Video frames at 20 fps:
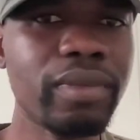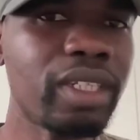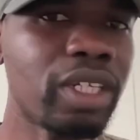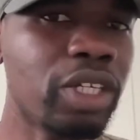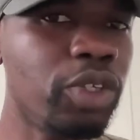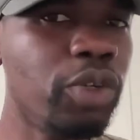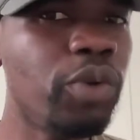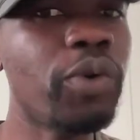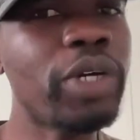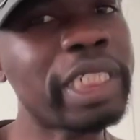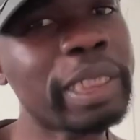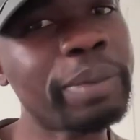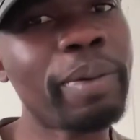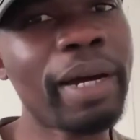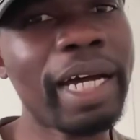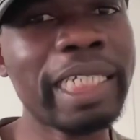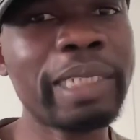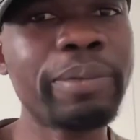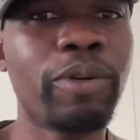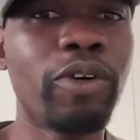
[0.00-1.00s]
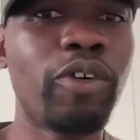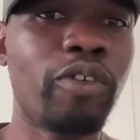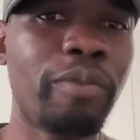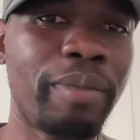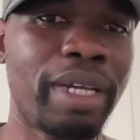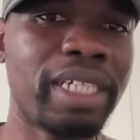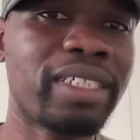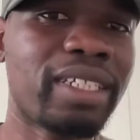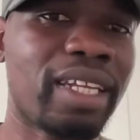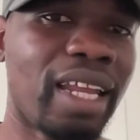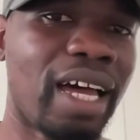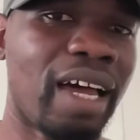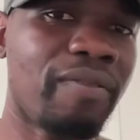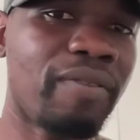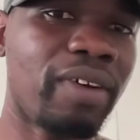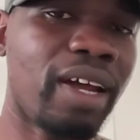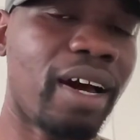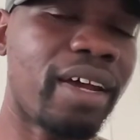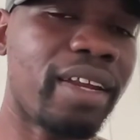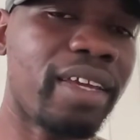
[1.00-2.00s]
U.S. passport, which makes life
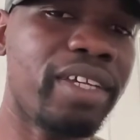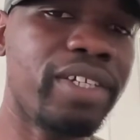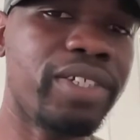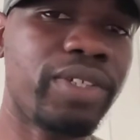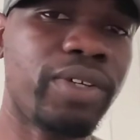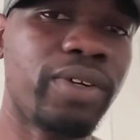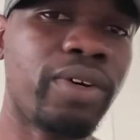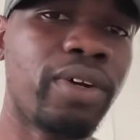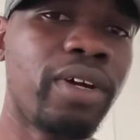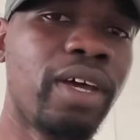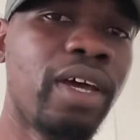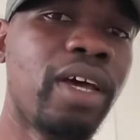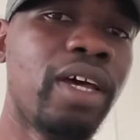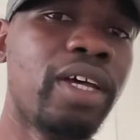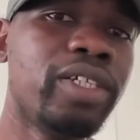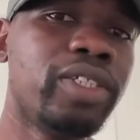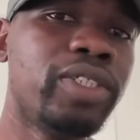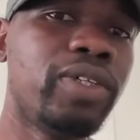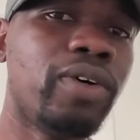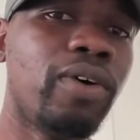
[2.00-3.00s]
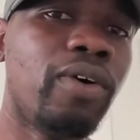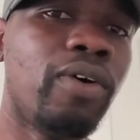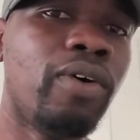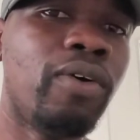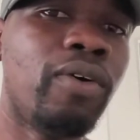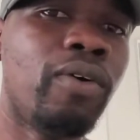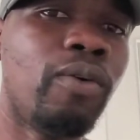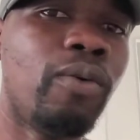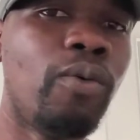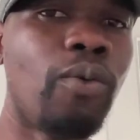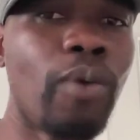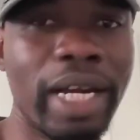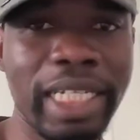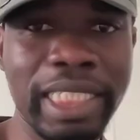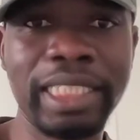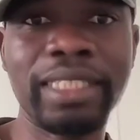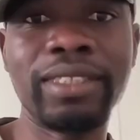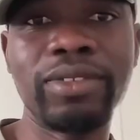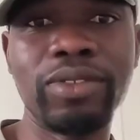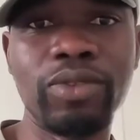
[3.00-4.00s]
a lot easier. So
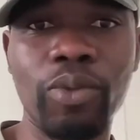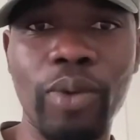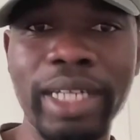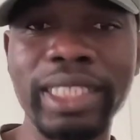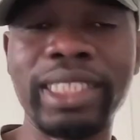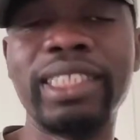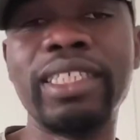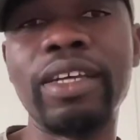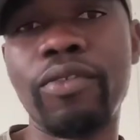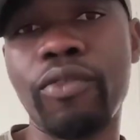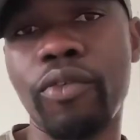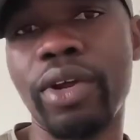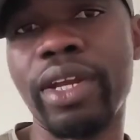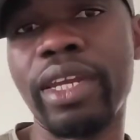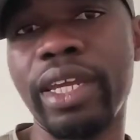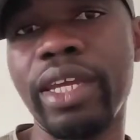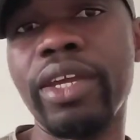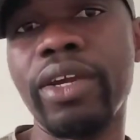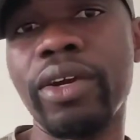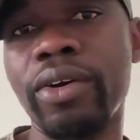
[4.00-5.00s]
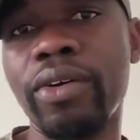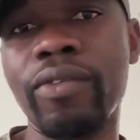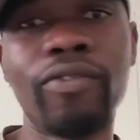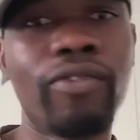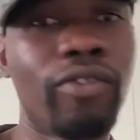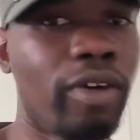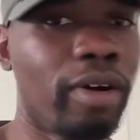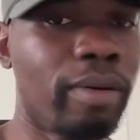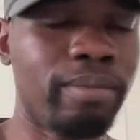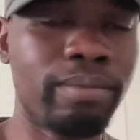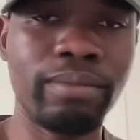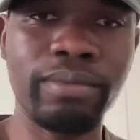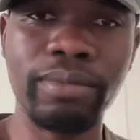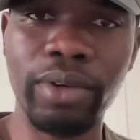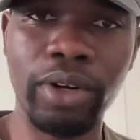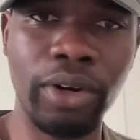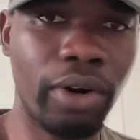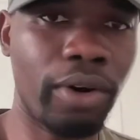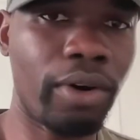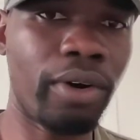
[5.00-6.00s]
what's different here from
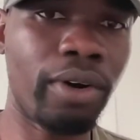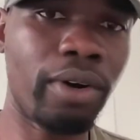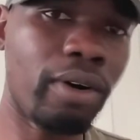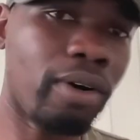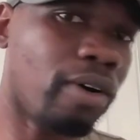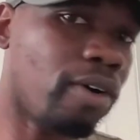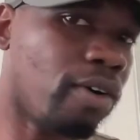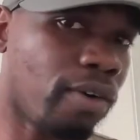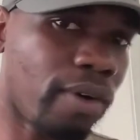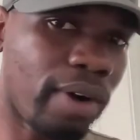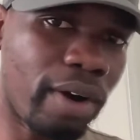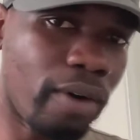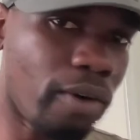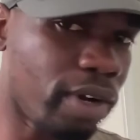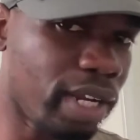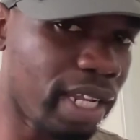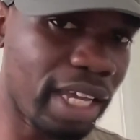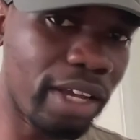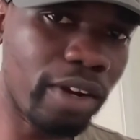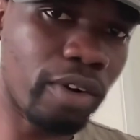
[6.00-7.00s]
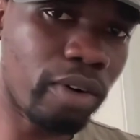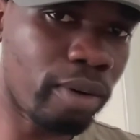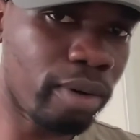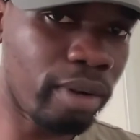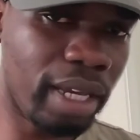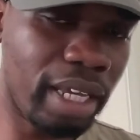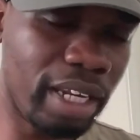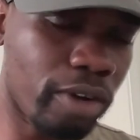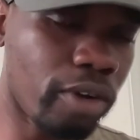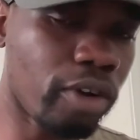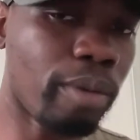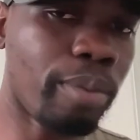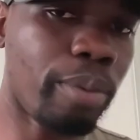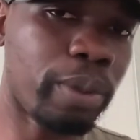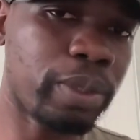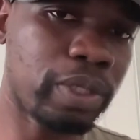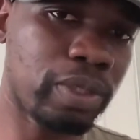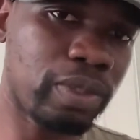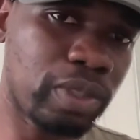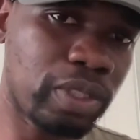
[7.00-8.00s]
her or any other
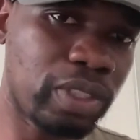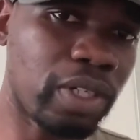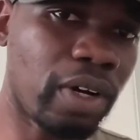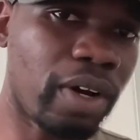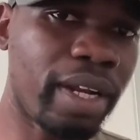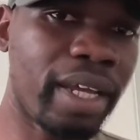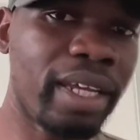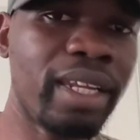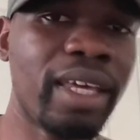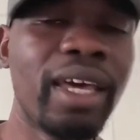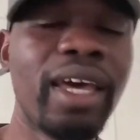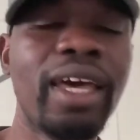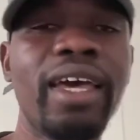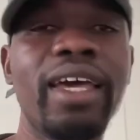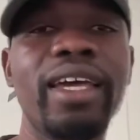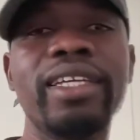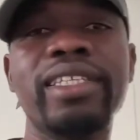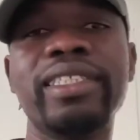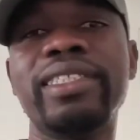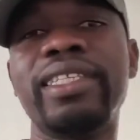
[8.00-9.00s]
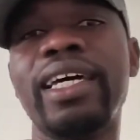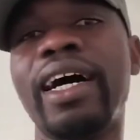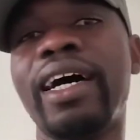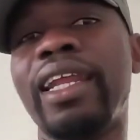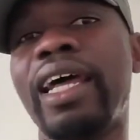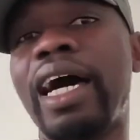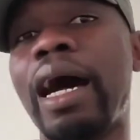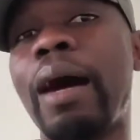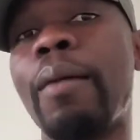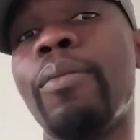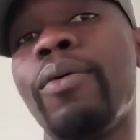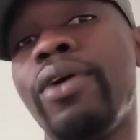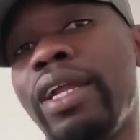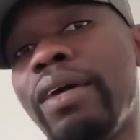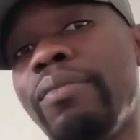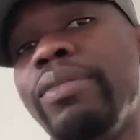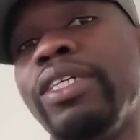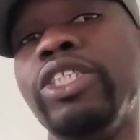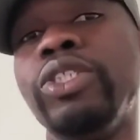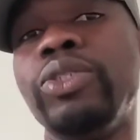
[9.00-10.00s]
person who's done it is that I'm gonna
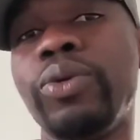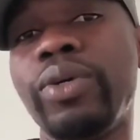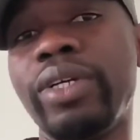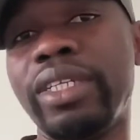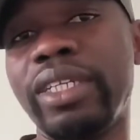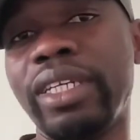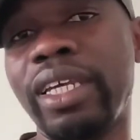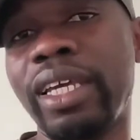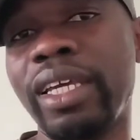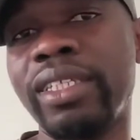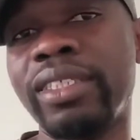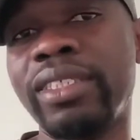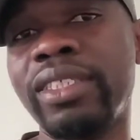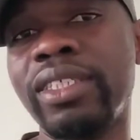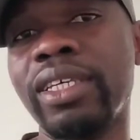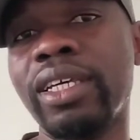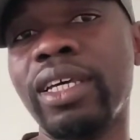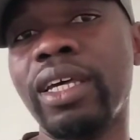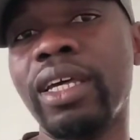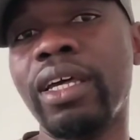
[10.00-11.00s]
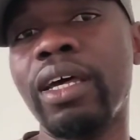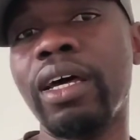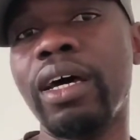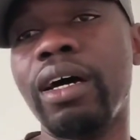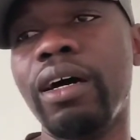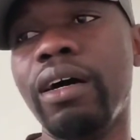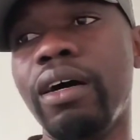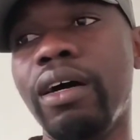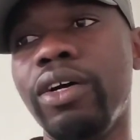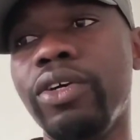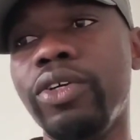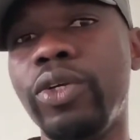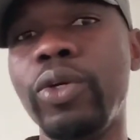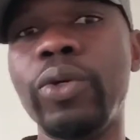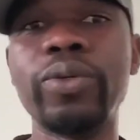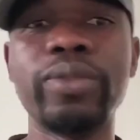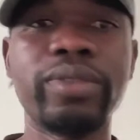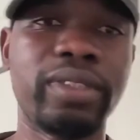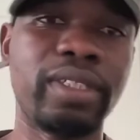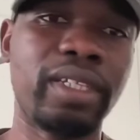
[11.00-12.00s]
be doing this
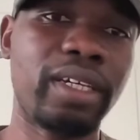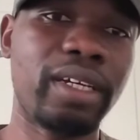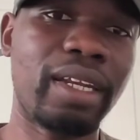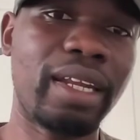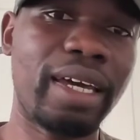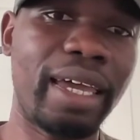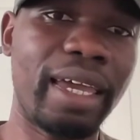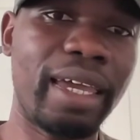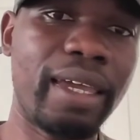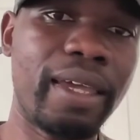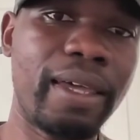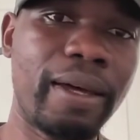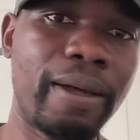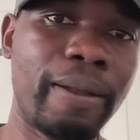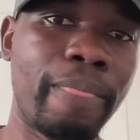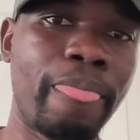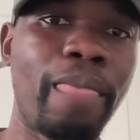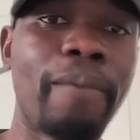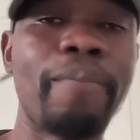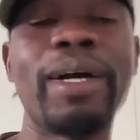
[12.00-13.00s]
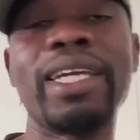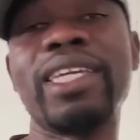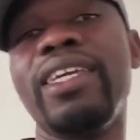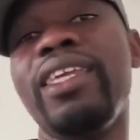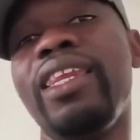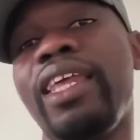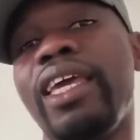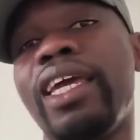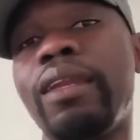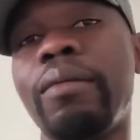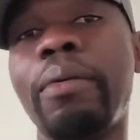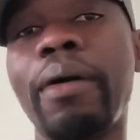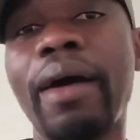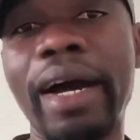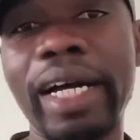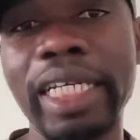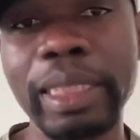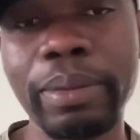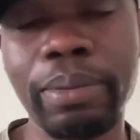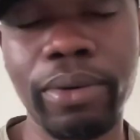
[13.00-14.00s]
using like my Guinean
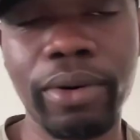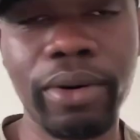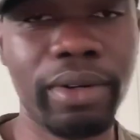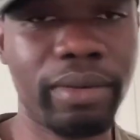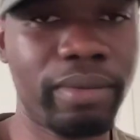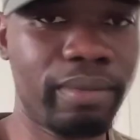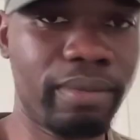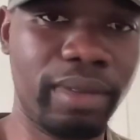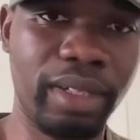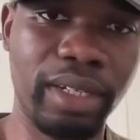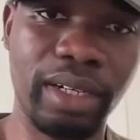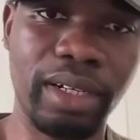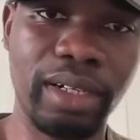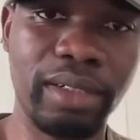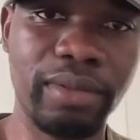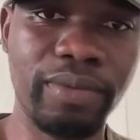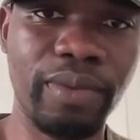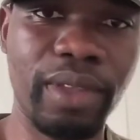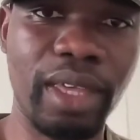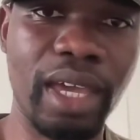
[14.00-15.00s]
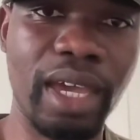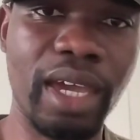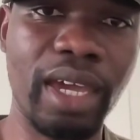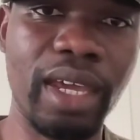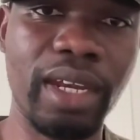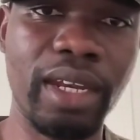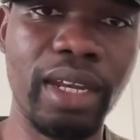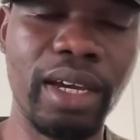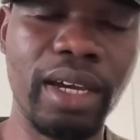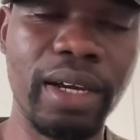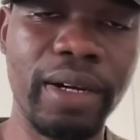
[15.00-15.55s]
passport, and